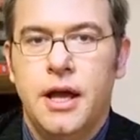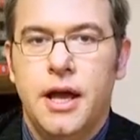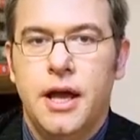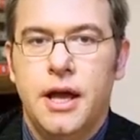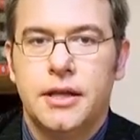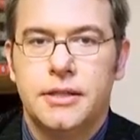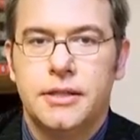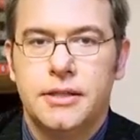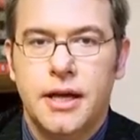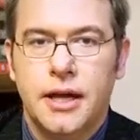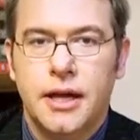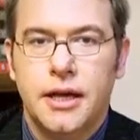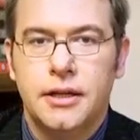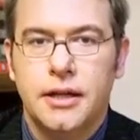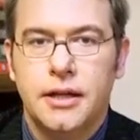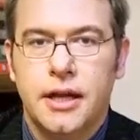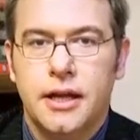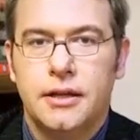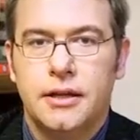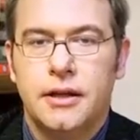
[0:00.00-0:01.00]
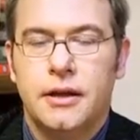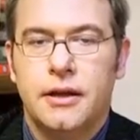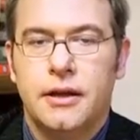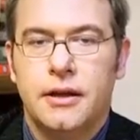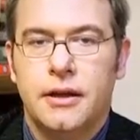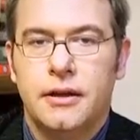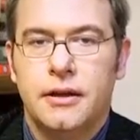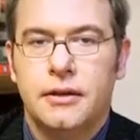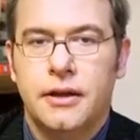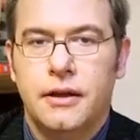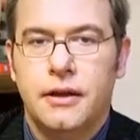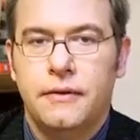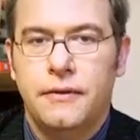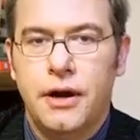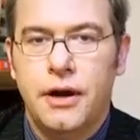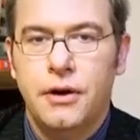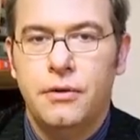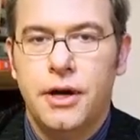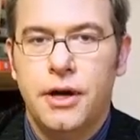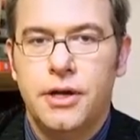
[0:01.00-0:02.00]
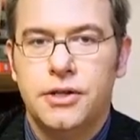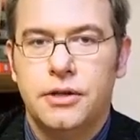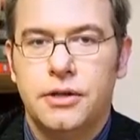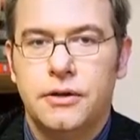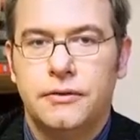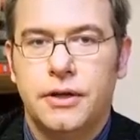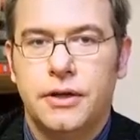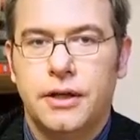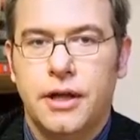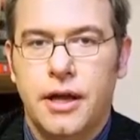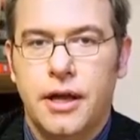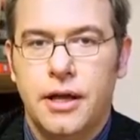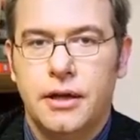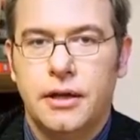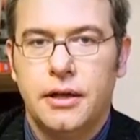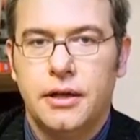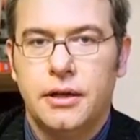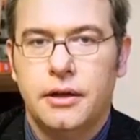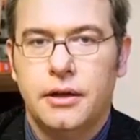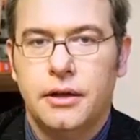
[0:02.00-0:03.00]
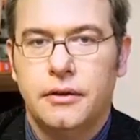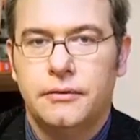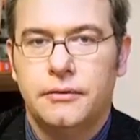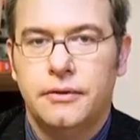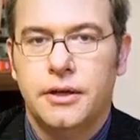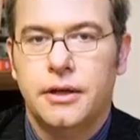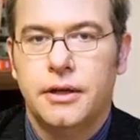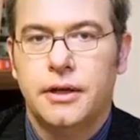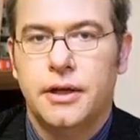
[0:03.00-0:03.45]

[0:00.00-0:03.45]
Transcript: and second, at the evaluation of the